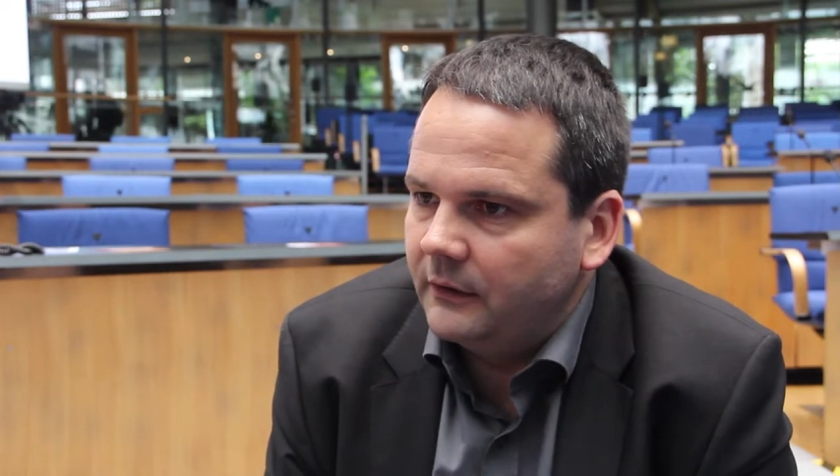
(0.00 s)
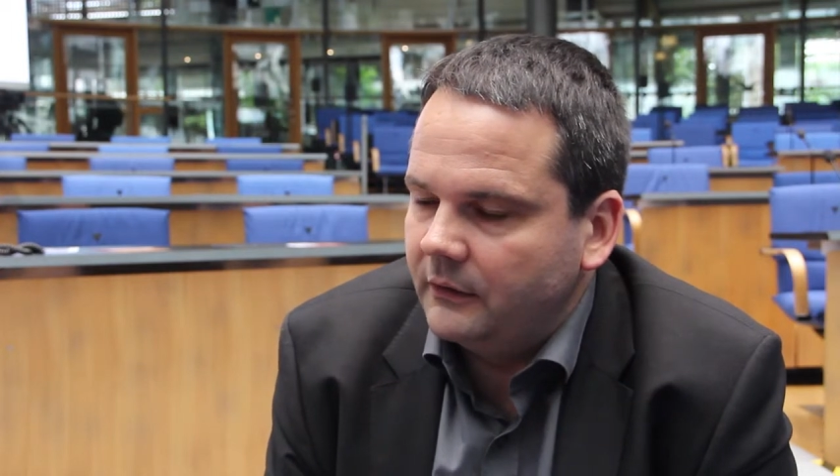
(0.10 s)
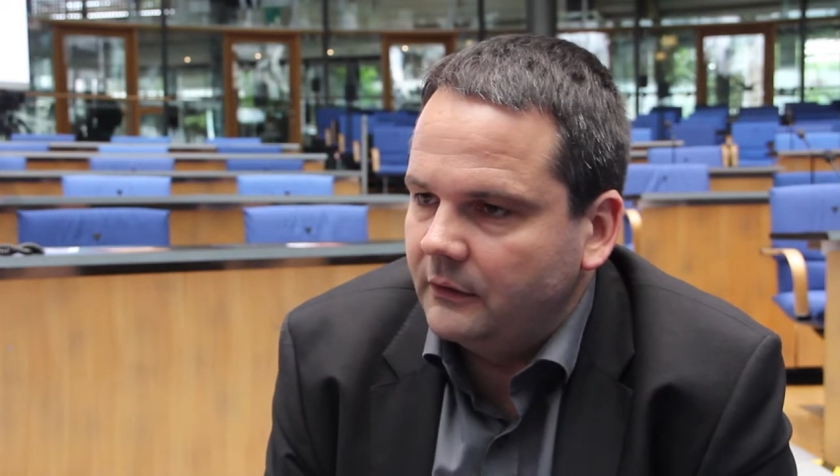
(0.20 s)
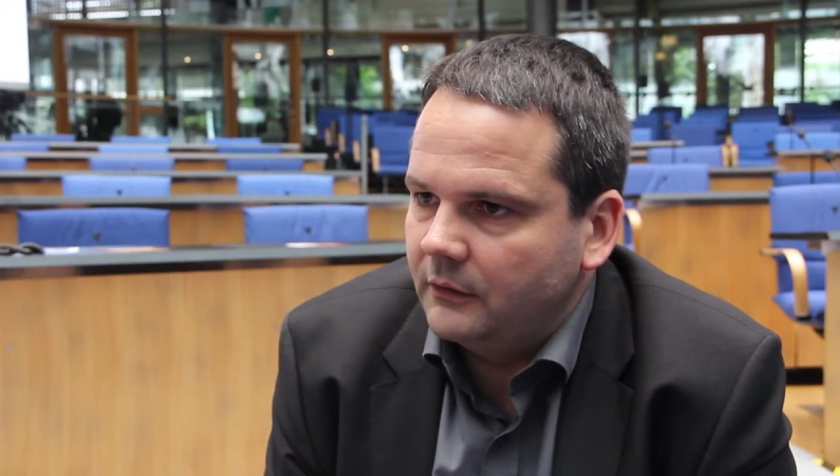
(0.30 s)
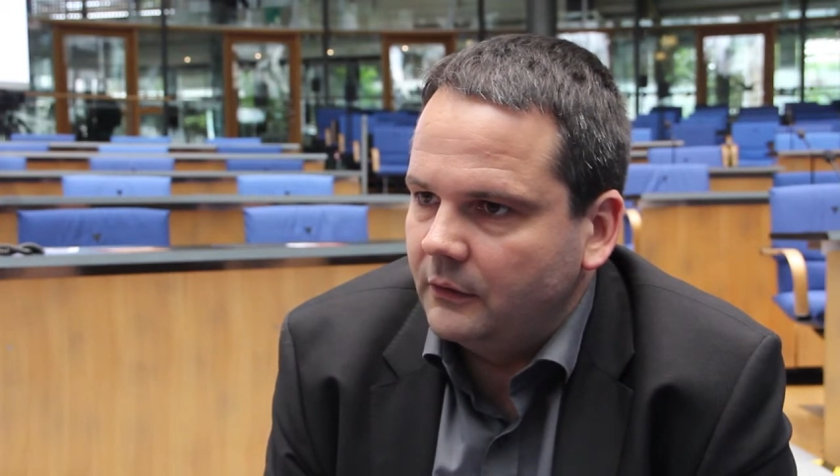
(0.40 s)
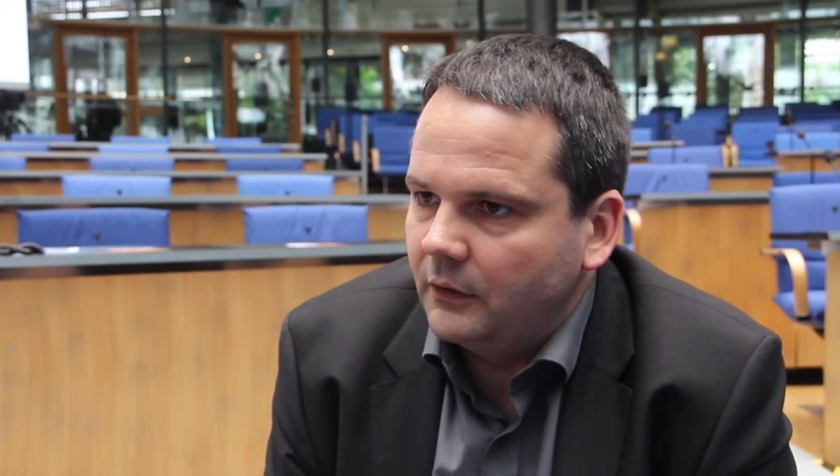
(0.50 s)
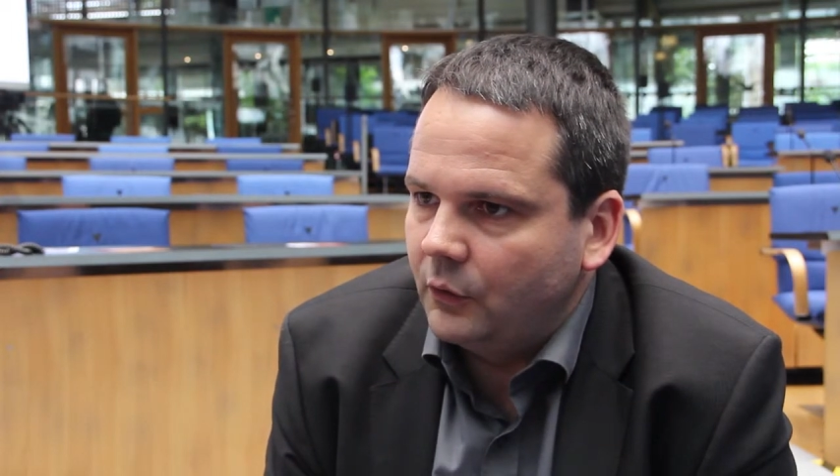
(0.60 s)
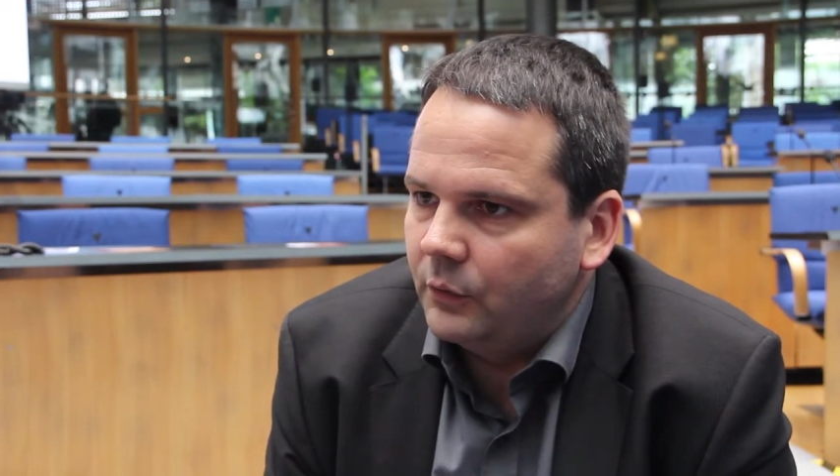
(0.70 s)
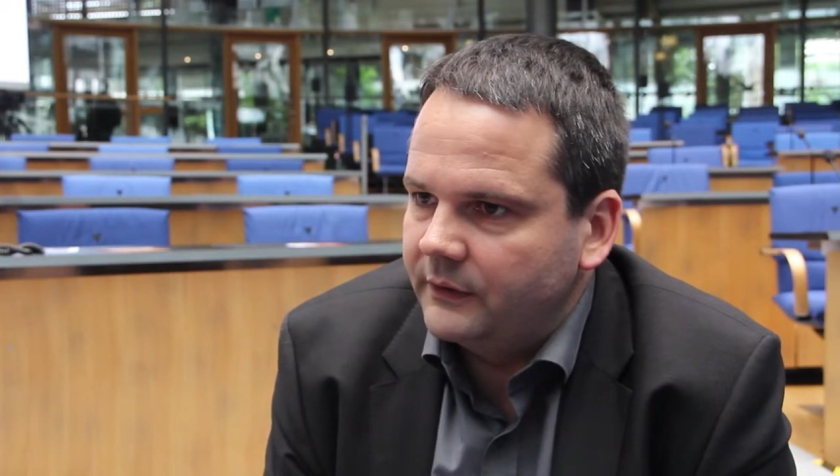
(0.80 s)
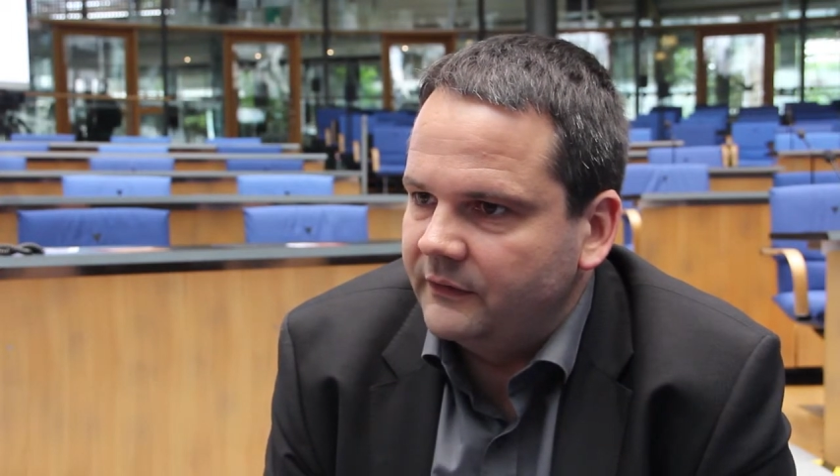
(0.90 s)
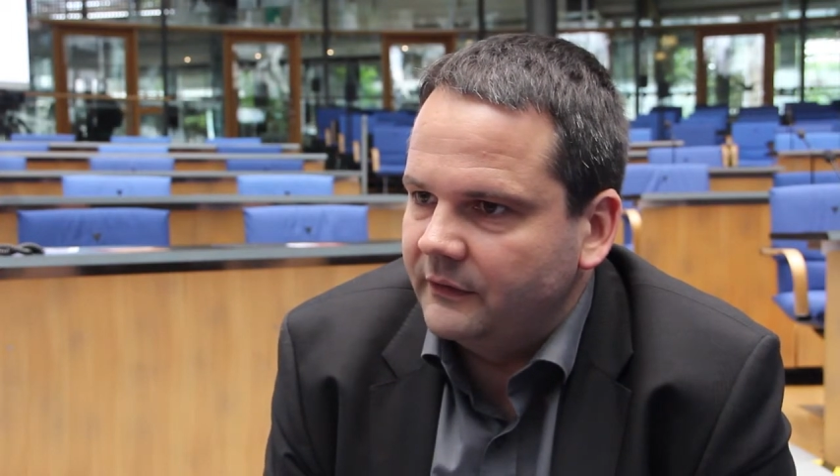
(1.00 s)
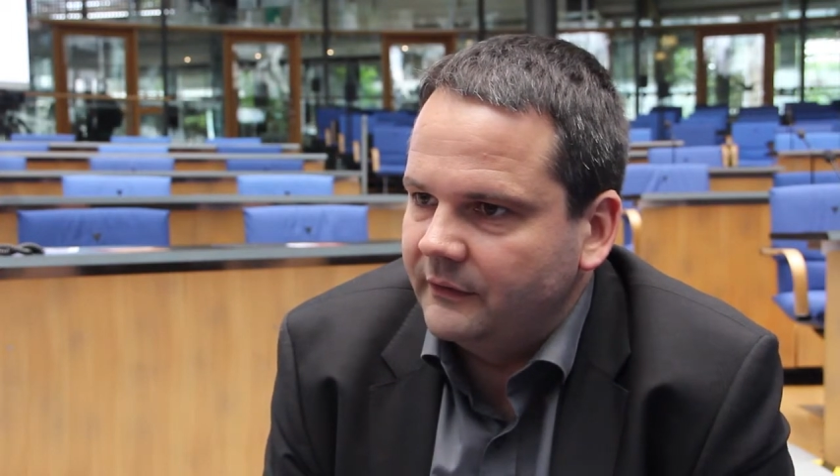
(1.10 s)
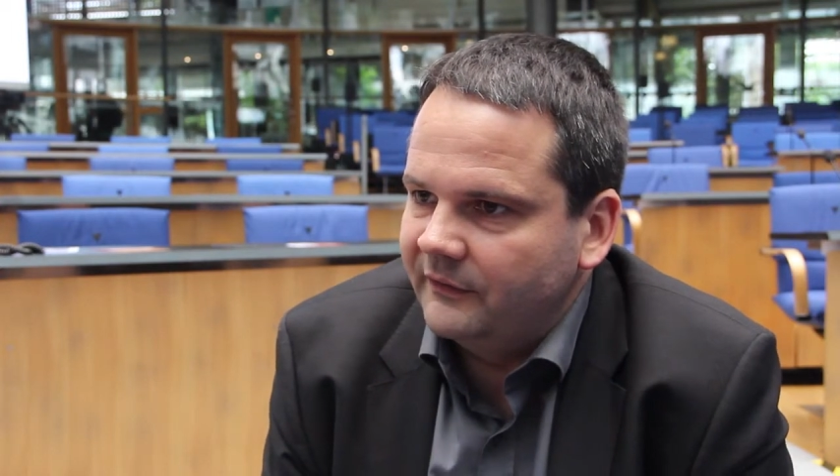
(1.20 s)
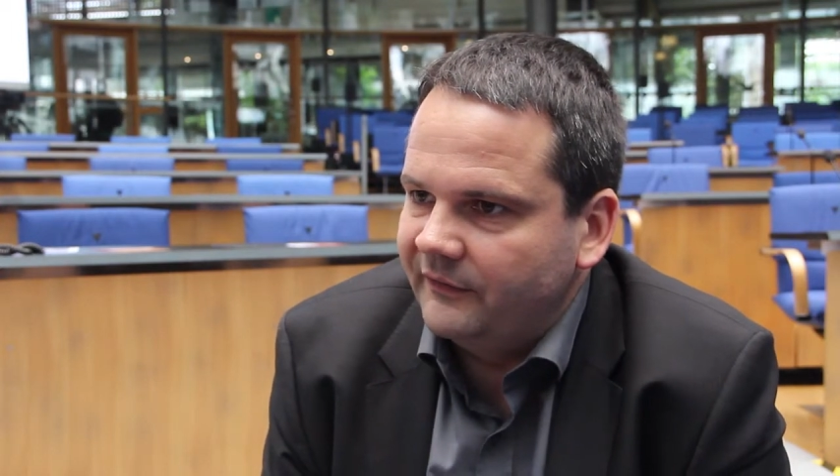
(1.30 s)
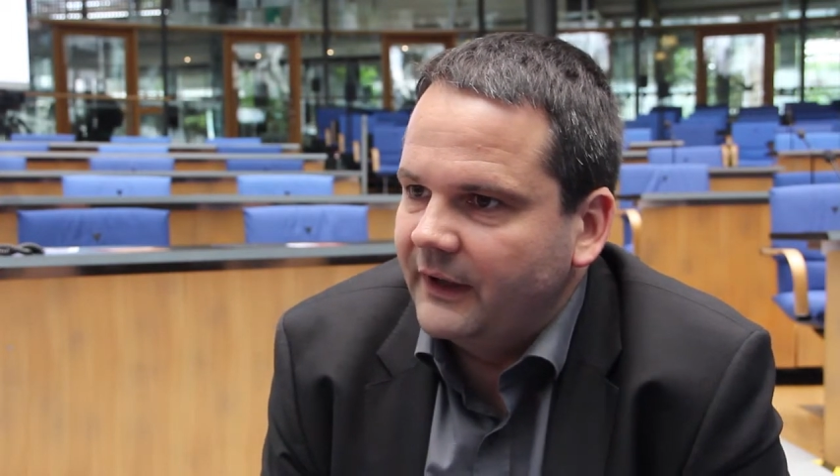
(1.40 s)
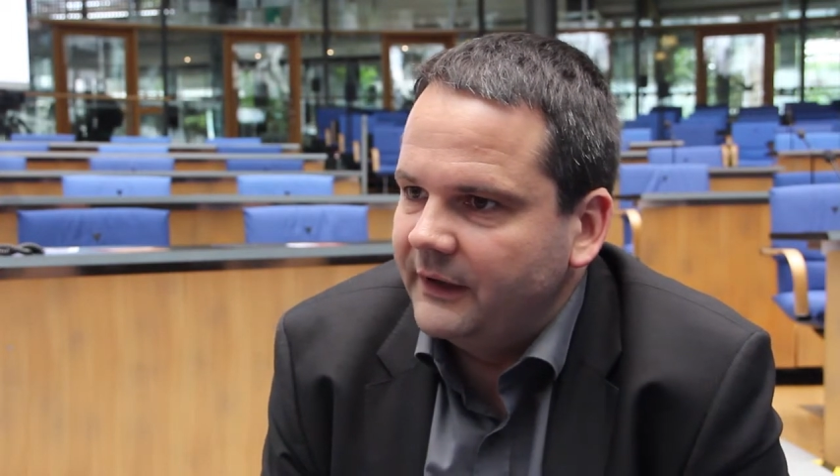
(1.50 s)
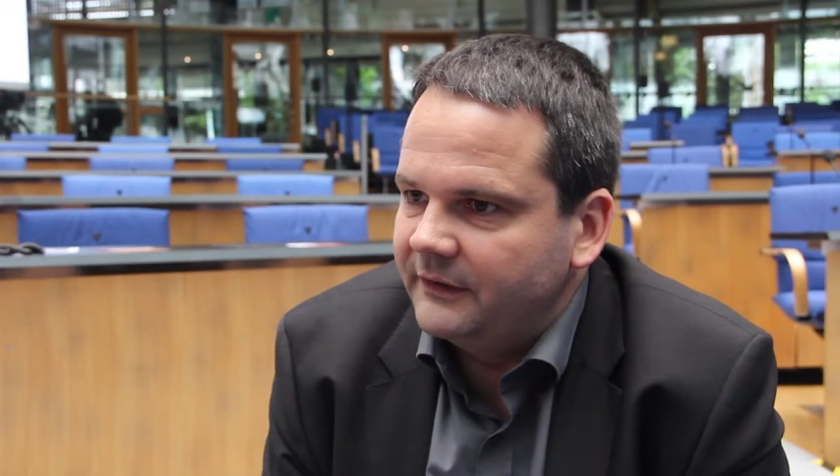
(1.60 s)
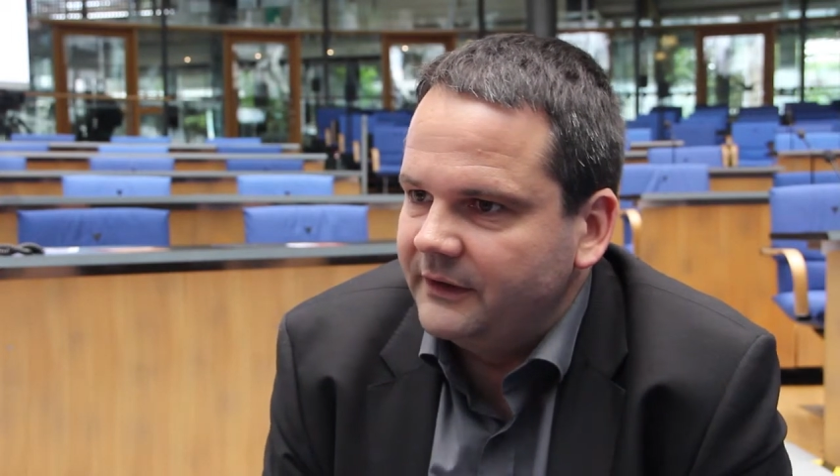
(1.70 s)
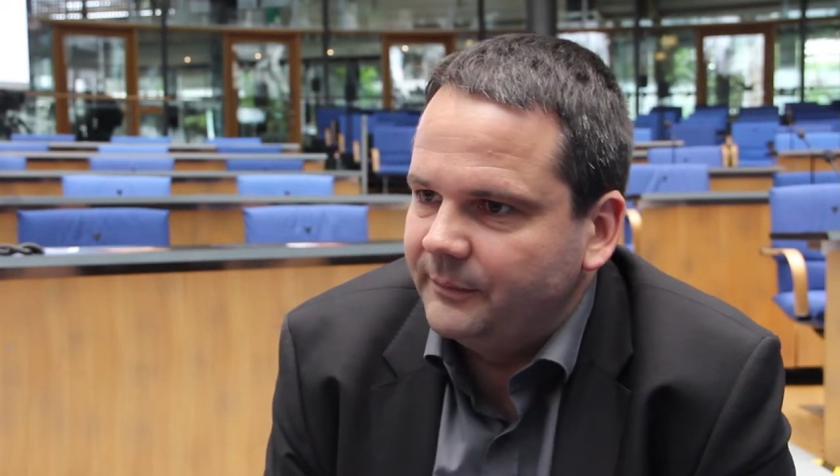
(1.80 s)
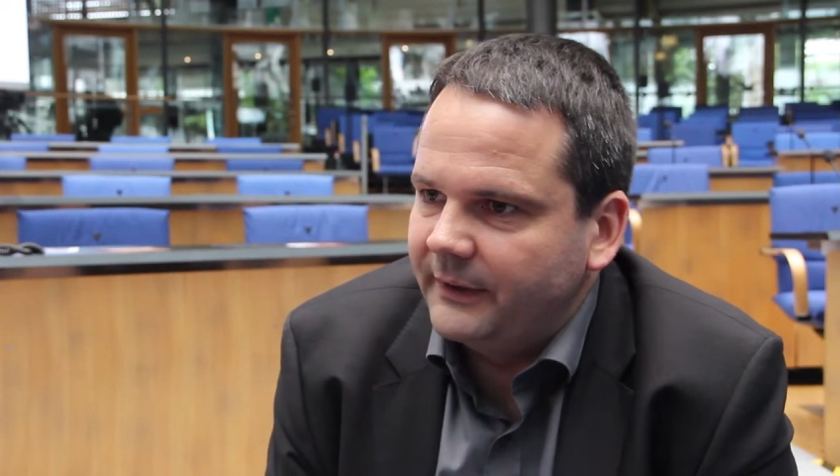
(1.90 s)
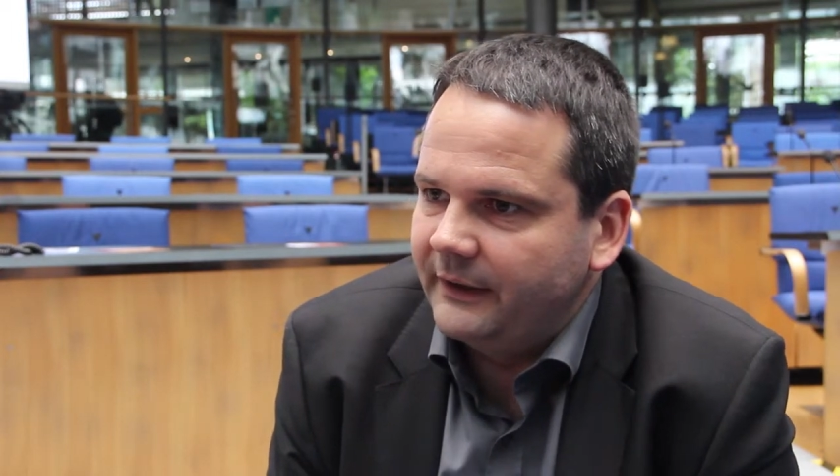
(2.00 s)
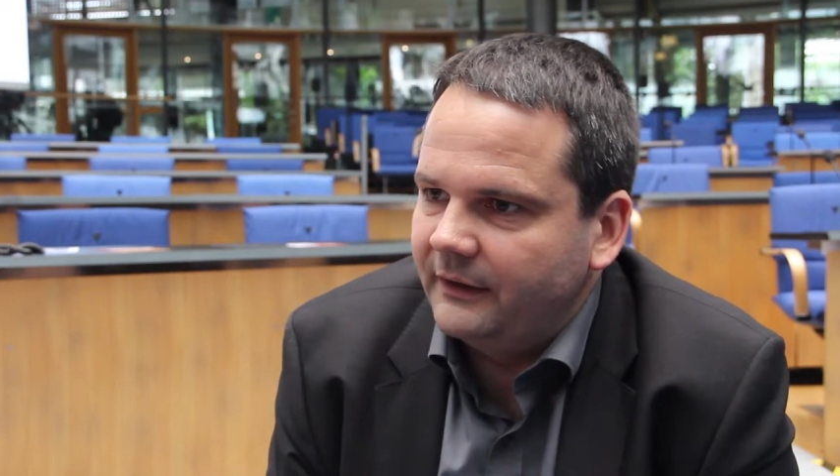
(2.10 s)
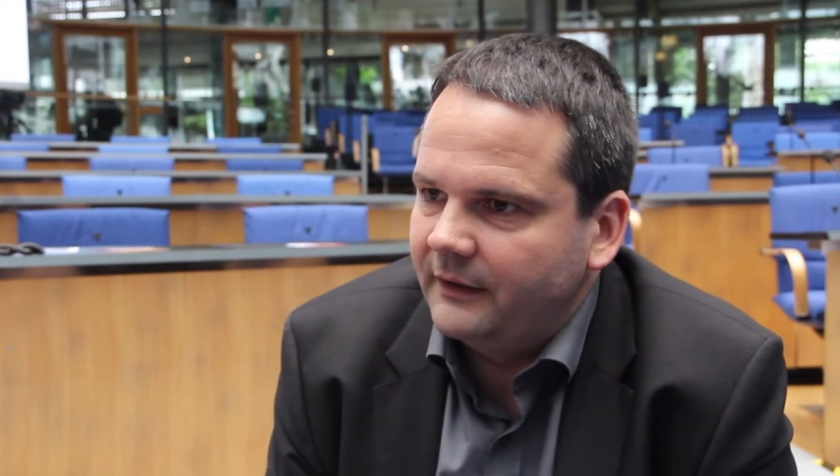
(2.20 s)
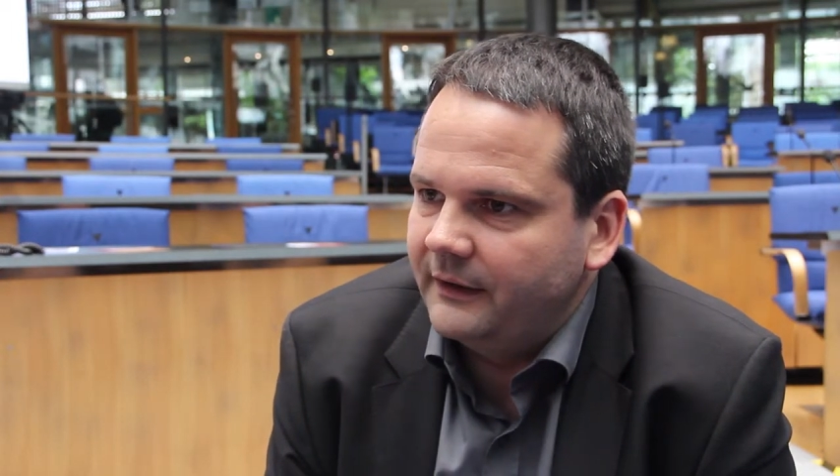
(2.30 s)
or it's a valid email,